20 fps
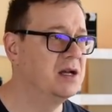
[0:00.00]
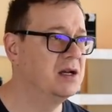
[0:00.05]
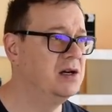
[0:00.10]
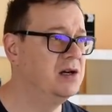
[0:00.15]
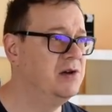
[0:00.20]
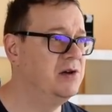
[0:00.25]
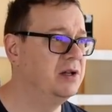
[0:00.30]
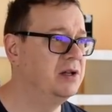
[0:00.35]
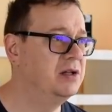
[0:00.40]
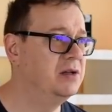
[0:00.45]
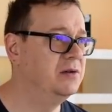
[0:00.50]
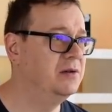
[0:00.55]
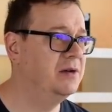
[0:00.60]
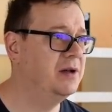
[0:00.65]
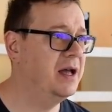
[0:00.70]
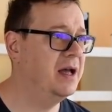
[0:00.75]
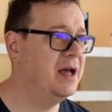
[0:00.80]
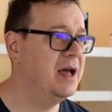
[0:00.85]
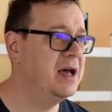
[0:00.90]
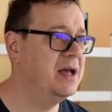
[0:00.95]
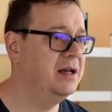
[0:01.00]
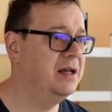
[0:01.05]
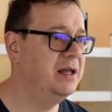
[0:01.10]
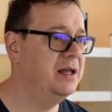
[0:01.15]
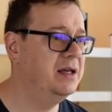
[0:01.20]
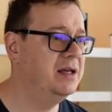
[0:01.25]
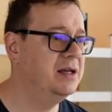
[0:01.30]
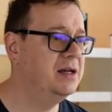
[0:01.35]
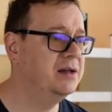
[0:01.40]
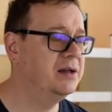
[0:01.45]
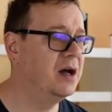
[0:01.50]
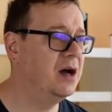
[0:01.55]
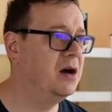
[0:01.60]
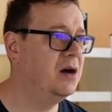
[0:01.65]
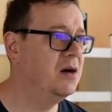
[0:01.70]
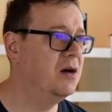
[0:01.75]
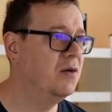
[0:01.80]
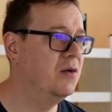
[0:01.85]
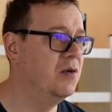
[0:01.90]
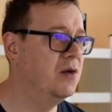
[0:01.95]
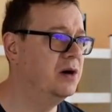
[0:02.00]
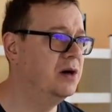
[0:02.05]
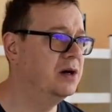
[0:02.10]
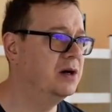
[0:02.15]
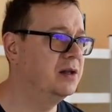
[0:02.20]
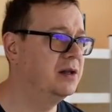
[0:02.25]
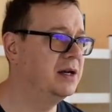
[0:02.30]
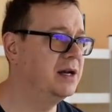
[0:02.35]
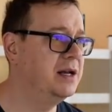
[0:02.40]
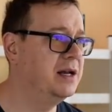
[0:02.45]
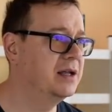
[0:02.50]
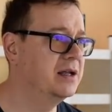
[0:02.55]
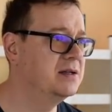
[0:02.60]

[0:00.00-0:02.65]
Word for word: going to add in our tiny